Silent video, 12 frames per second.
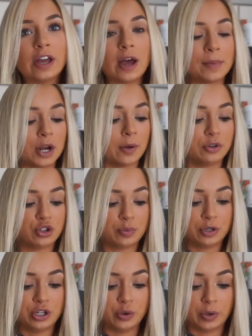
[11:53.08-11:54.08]
like I'm an
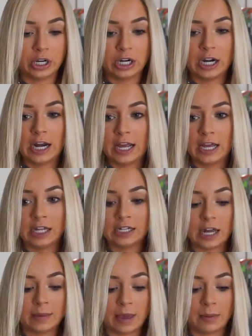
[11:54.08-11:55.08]
entrepreneur and
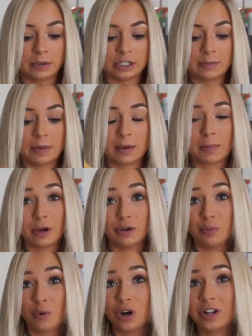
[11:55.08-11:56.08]
I'm able to make my
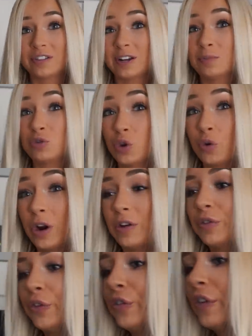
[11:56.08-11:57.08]
own mornings and I'm so
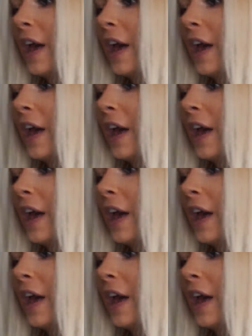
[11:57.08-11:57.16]
grateful for